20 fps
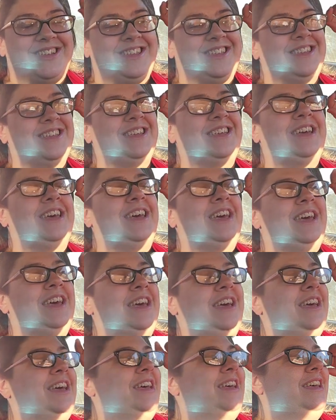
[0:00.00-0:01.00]

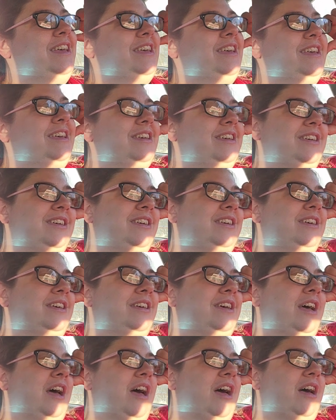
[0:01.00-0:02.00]

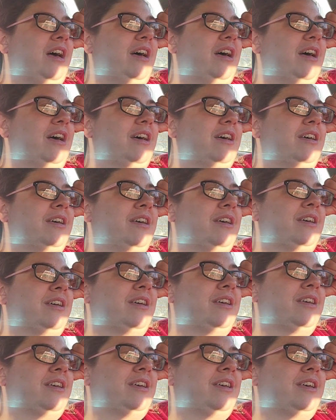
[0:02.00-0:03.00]

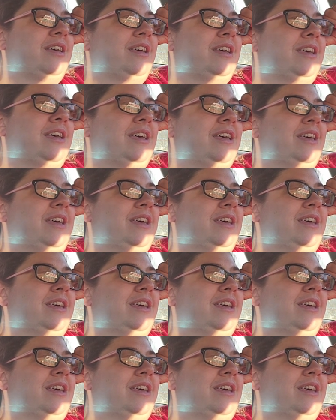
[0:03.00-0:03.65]
No one is speaking in this clip.